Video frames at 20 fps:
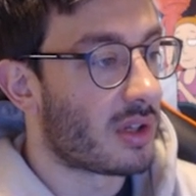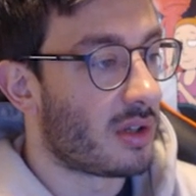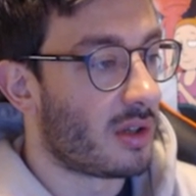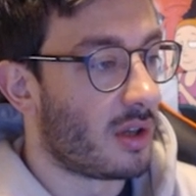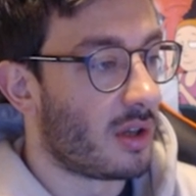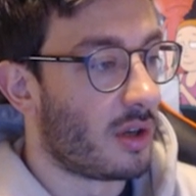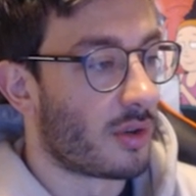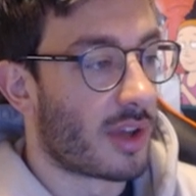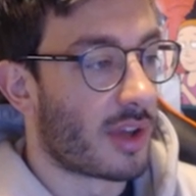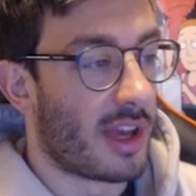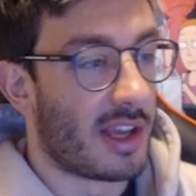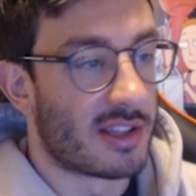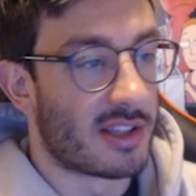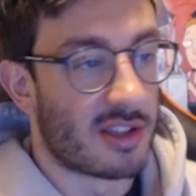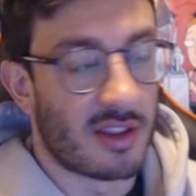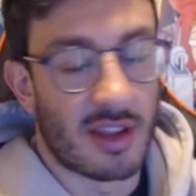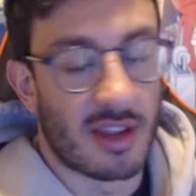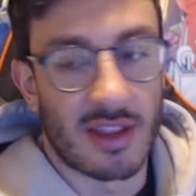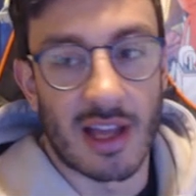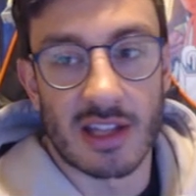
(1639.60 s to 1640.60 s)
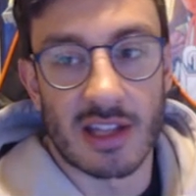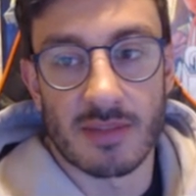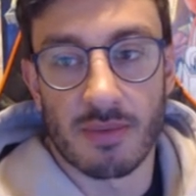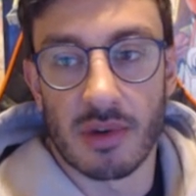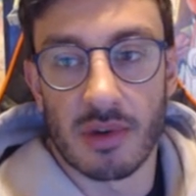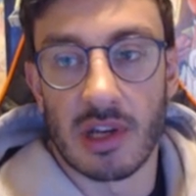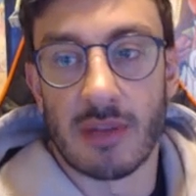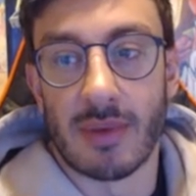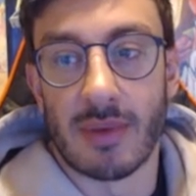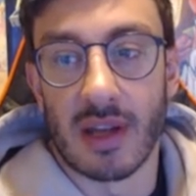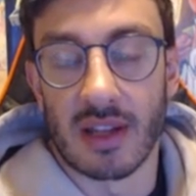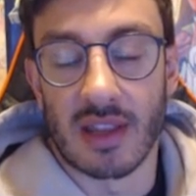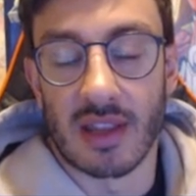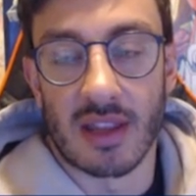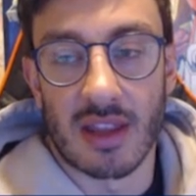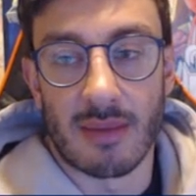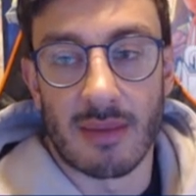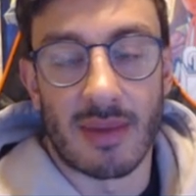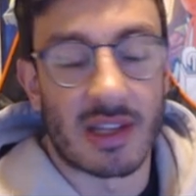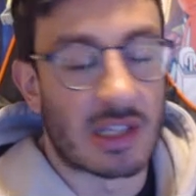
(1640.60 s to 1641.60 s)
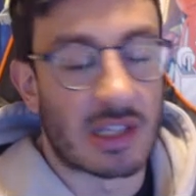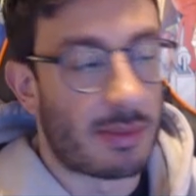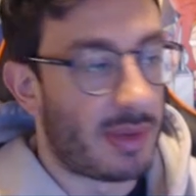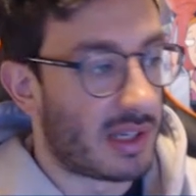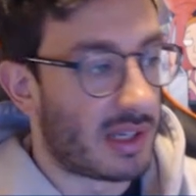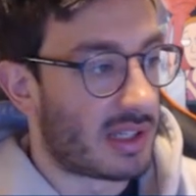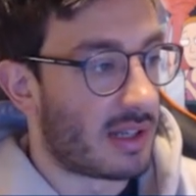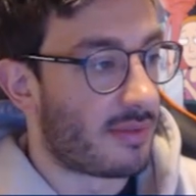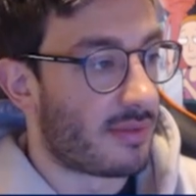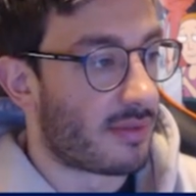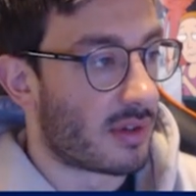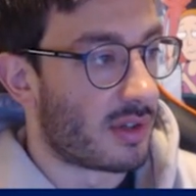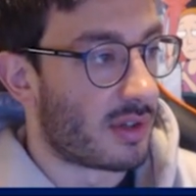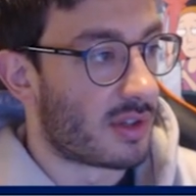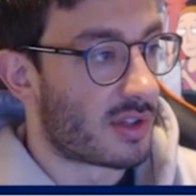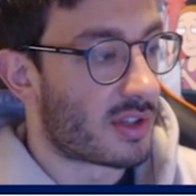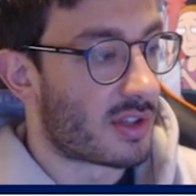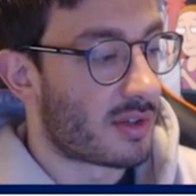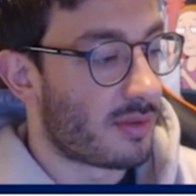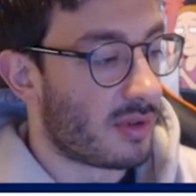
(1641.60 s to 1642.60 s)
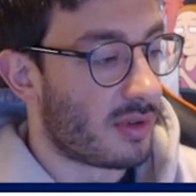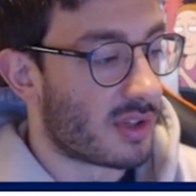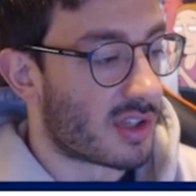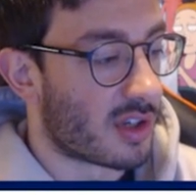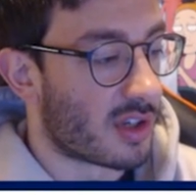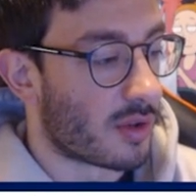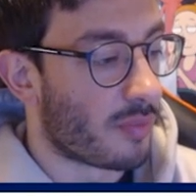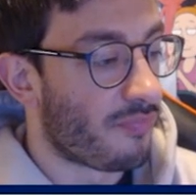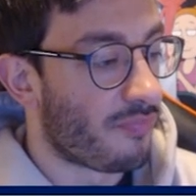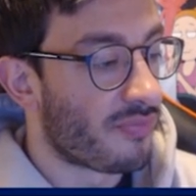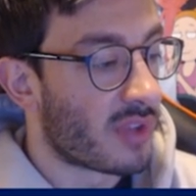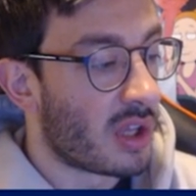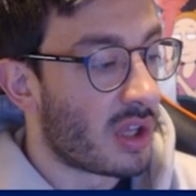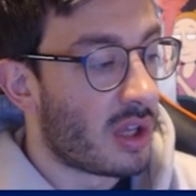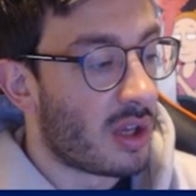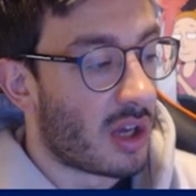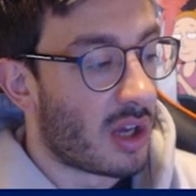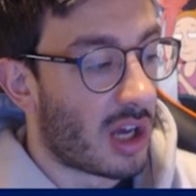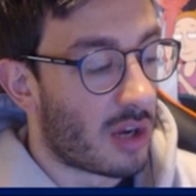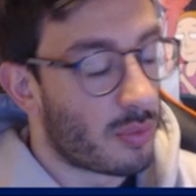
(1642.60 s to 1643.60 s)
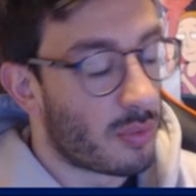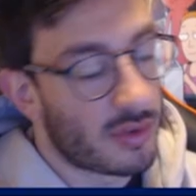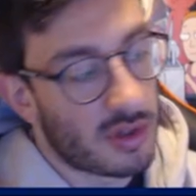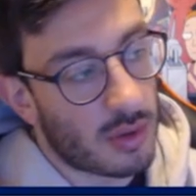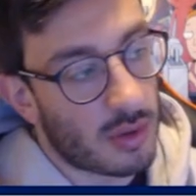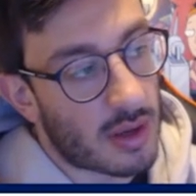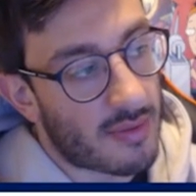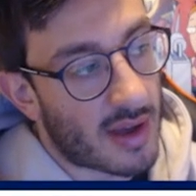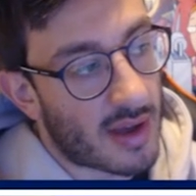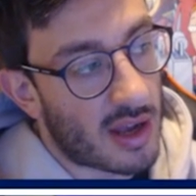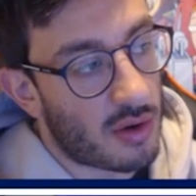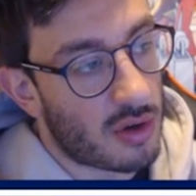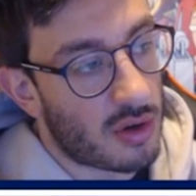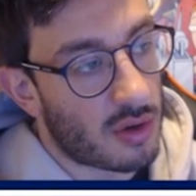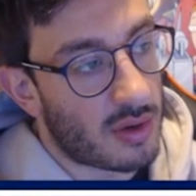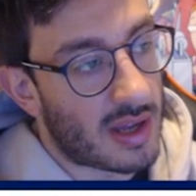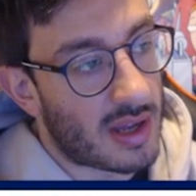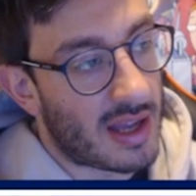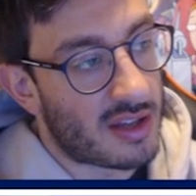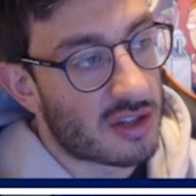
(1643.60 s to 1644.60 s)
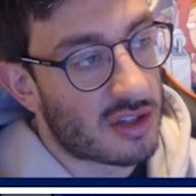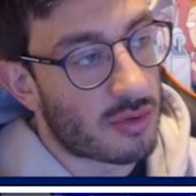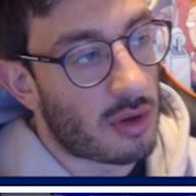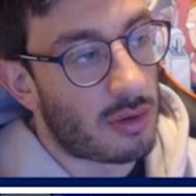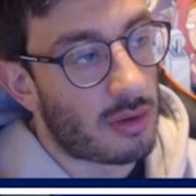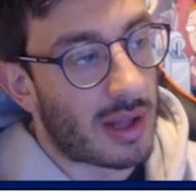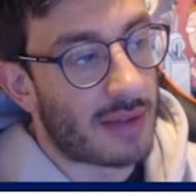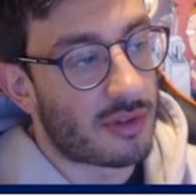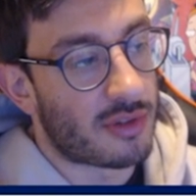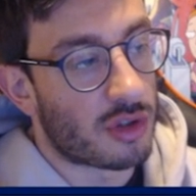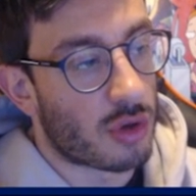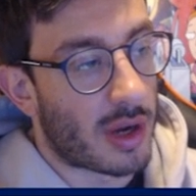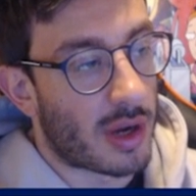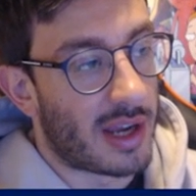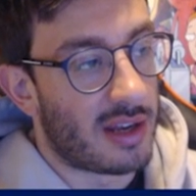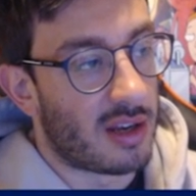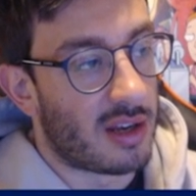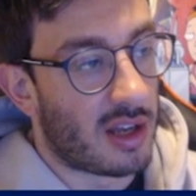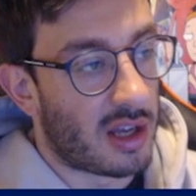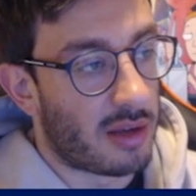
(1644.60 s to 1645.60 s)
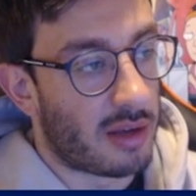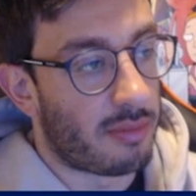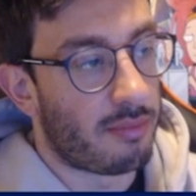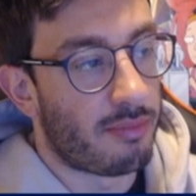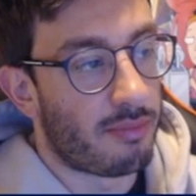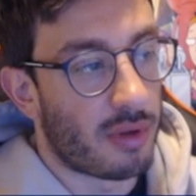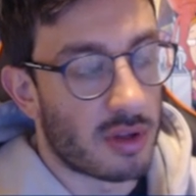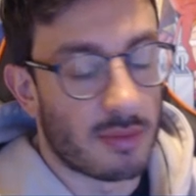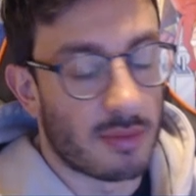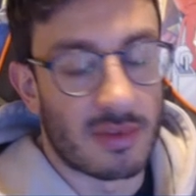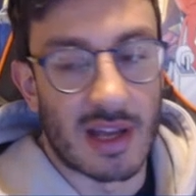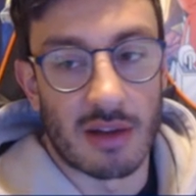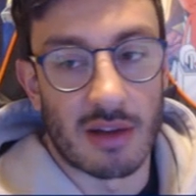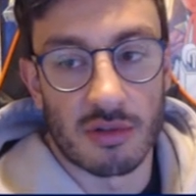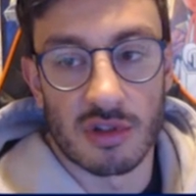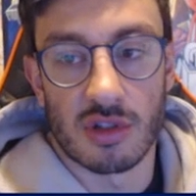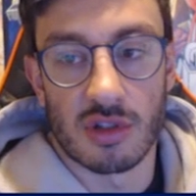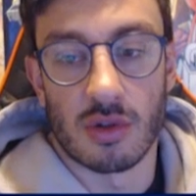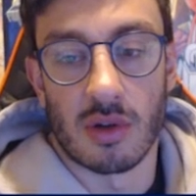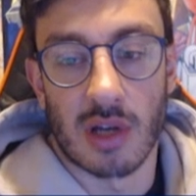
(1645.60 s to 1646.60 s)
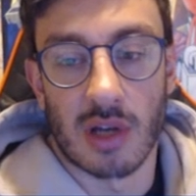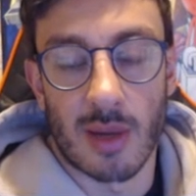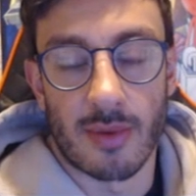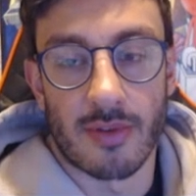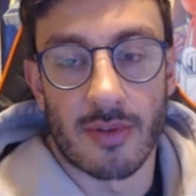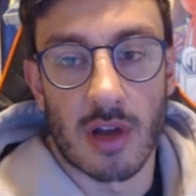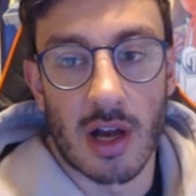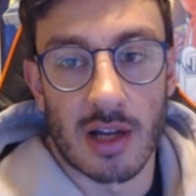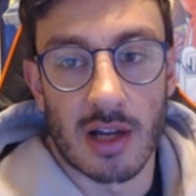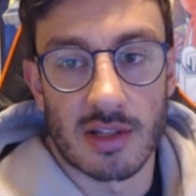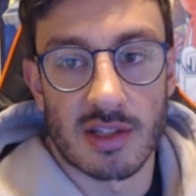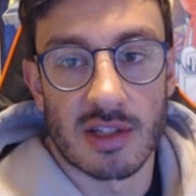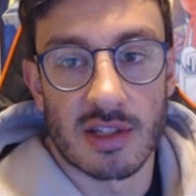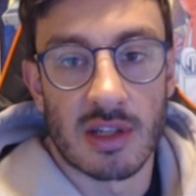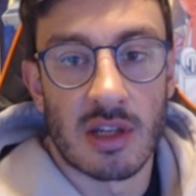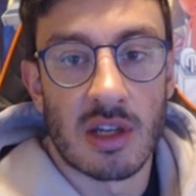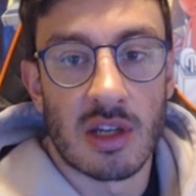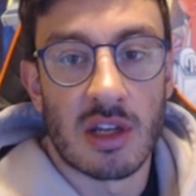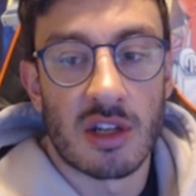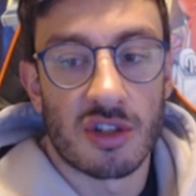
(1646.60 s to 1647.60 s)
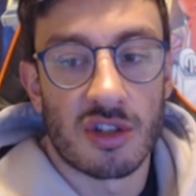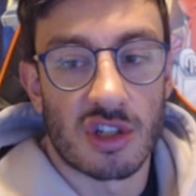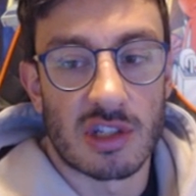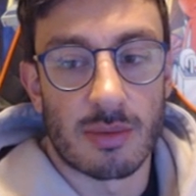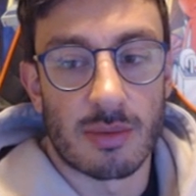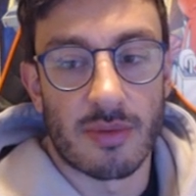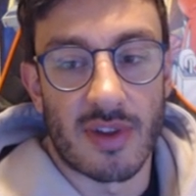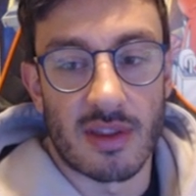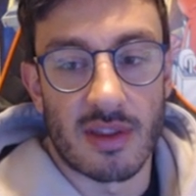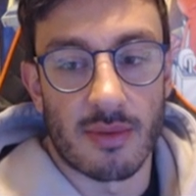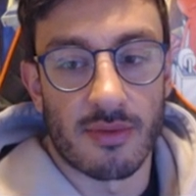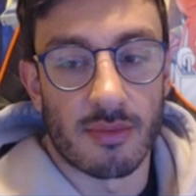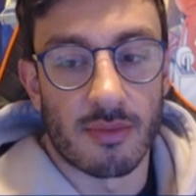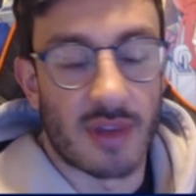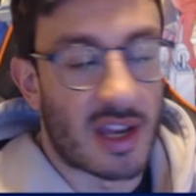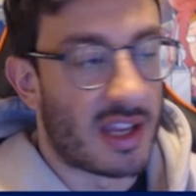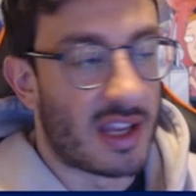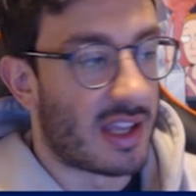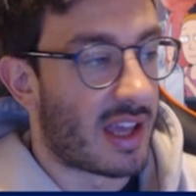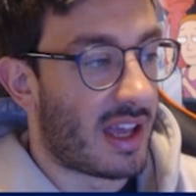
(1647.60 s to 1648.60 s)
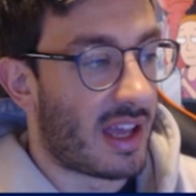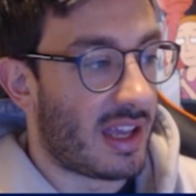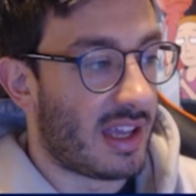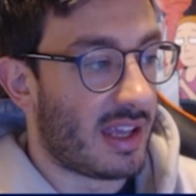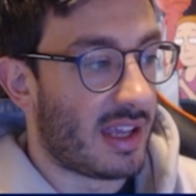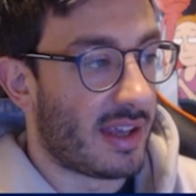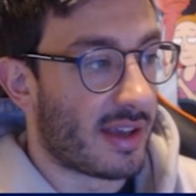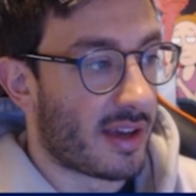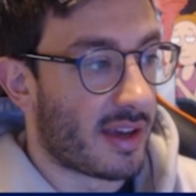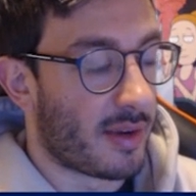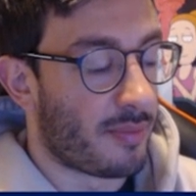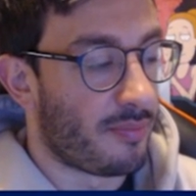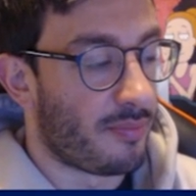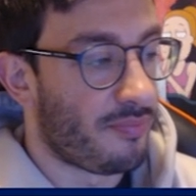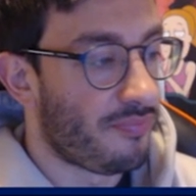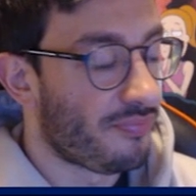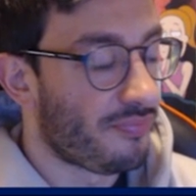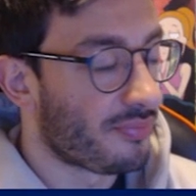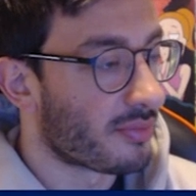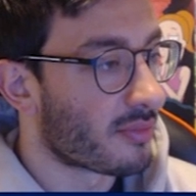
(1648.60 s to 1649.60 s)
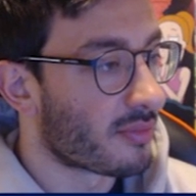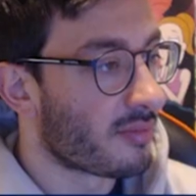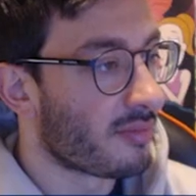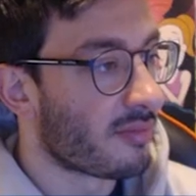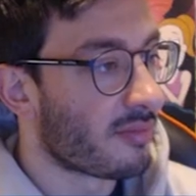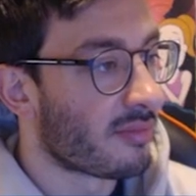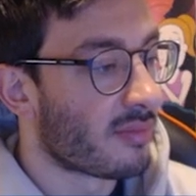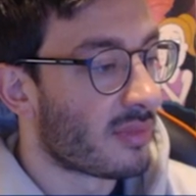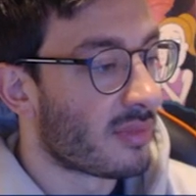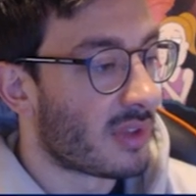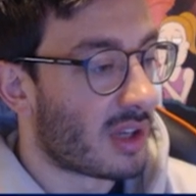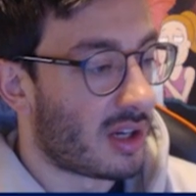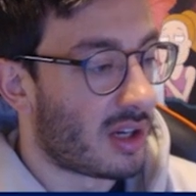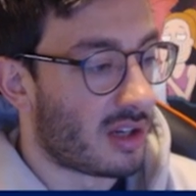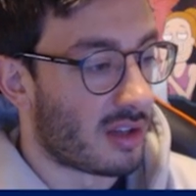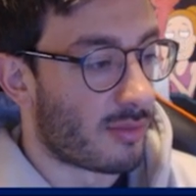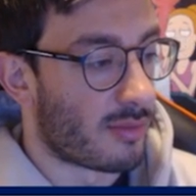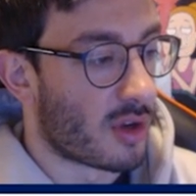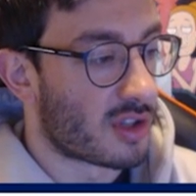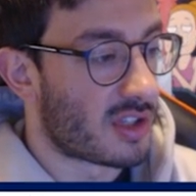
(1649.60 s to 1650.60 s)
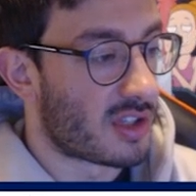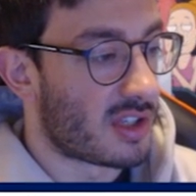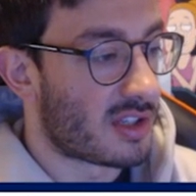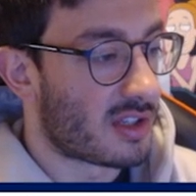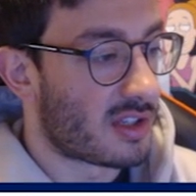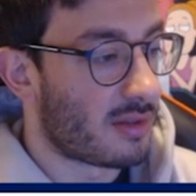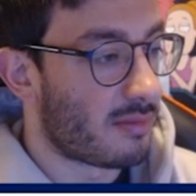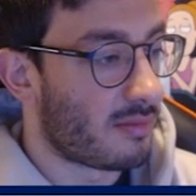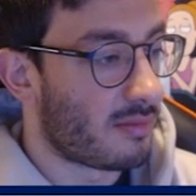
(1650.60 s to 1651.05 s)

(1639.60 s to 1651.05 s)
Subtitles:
Okay, so that's pretty big. That makes a big difference. So we do have Iono in hand as well. We'll have to try and put them down to a couple of cards just to prevent them from getting a another bosses.